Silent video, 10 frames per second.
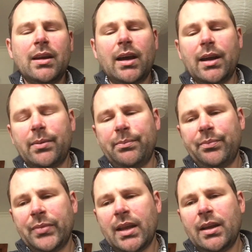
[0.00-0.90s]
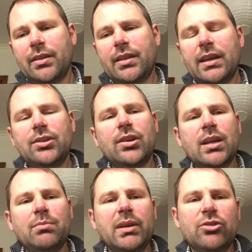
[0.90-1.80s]
then you
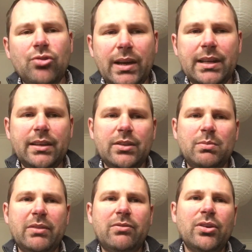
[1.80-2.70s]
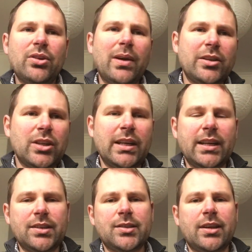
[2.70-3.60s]
can be treated before you actually
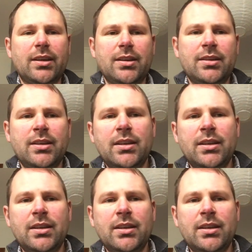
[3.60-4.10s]
get sick.